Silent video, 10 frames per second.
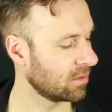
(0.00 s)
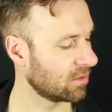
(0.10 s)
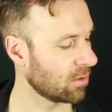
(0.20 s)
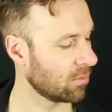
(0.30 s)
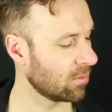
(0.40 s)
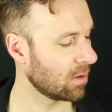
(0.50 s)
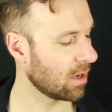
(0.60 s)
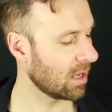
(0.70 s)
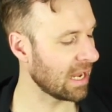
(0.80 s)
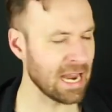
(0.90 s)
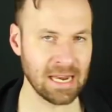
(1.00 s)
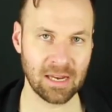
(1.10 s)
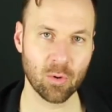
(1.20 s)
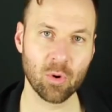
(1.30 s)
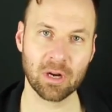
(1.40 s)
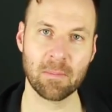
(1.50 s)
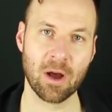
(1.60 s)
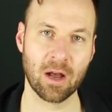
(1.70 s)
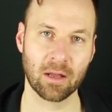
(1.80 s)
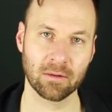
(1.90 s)
So any chord I'm
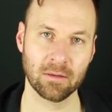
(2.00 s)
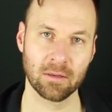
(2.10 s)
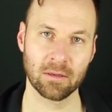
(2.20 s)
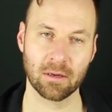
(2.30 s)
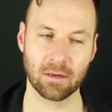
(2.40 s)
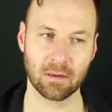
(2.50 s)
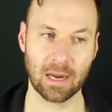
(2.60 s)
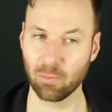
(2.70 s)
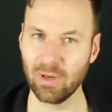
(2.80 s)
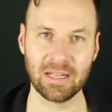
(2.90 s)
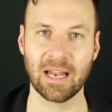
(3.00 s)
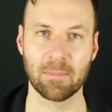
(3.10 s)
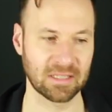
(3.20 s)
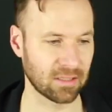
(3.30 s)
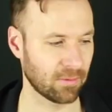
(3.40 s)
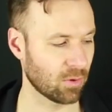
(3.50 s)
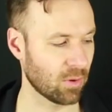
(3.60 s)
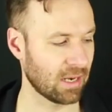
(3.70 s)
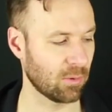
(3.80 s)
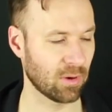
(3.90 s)
on, I really let myself go
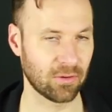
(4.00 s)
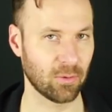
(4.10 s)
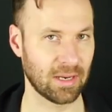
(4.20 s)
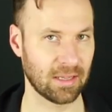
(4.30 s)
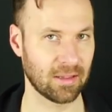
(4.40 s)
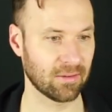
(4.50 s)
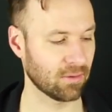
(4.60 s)
anywhere and do anything.